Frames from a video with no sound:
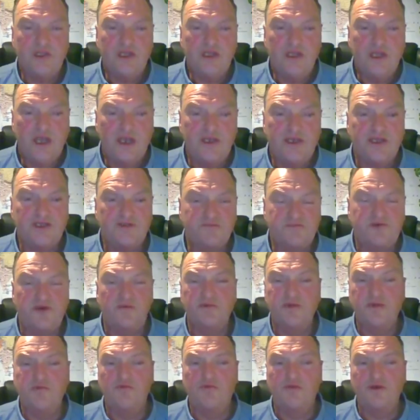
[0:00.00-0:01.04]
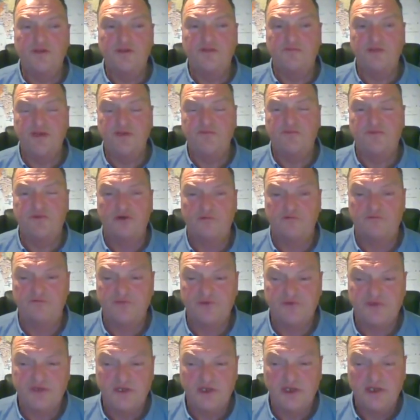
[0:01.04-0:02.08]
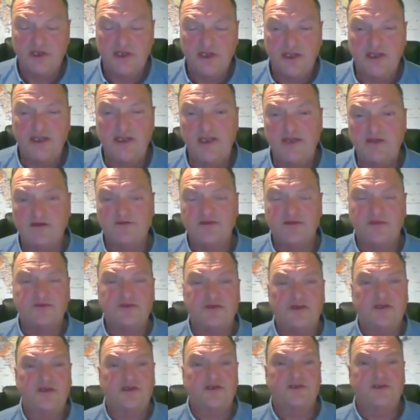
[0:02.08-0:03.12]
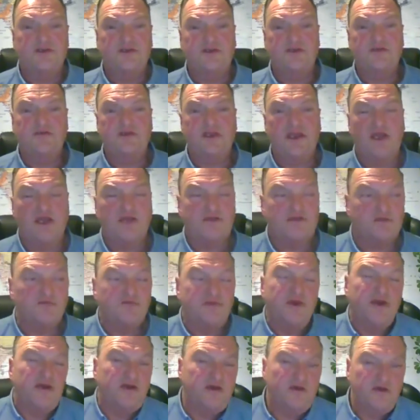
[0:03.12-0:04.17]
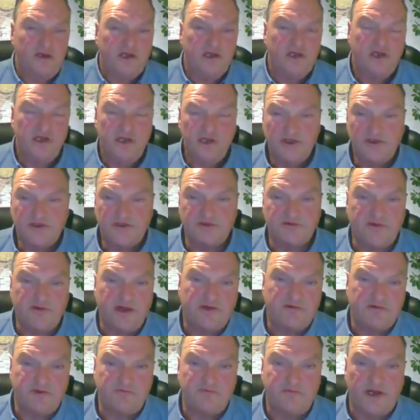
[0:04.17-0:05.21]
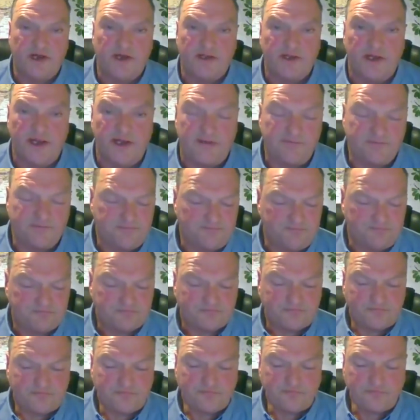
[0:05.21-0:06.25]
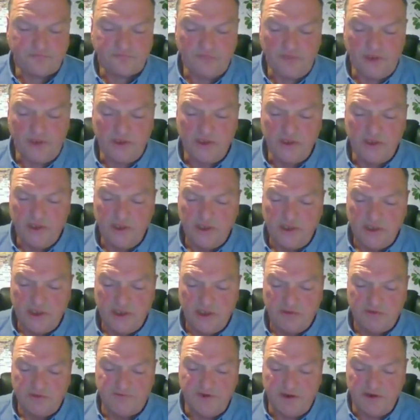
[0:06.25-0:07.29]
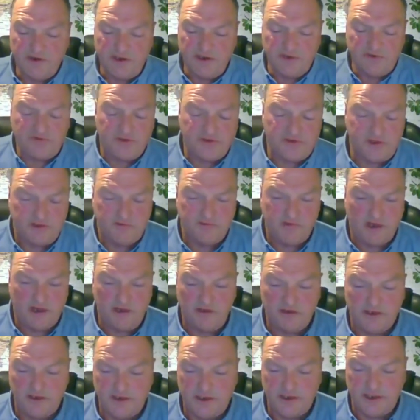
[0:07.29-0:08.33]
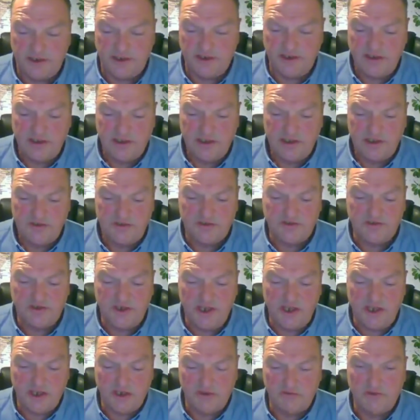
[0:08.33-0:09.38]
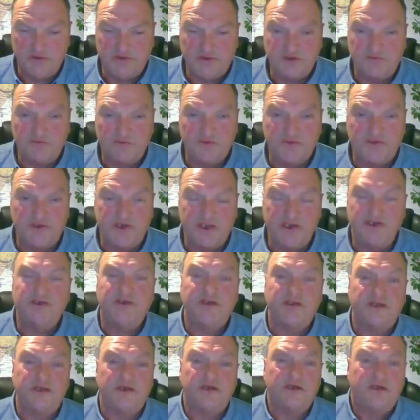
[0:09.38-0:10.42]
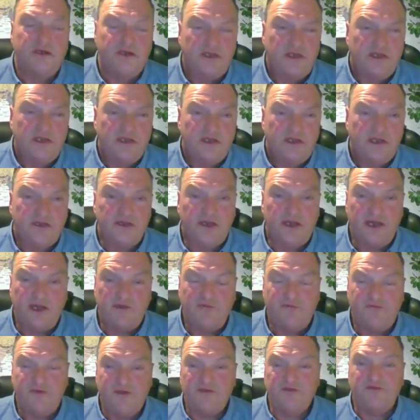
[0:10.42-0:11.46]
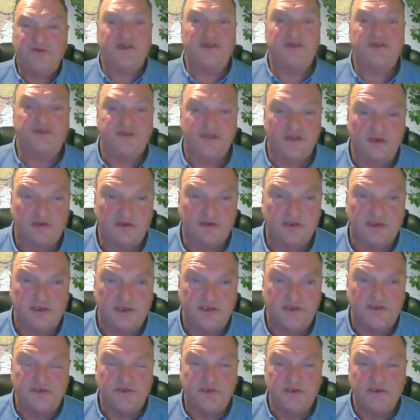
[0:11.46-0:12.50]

And that's probably one of the big problems in our society in the UK, is that we are surrounded by that. It was very interesting. My holiday this year was in India, and I have fantastic holidays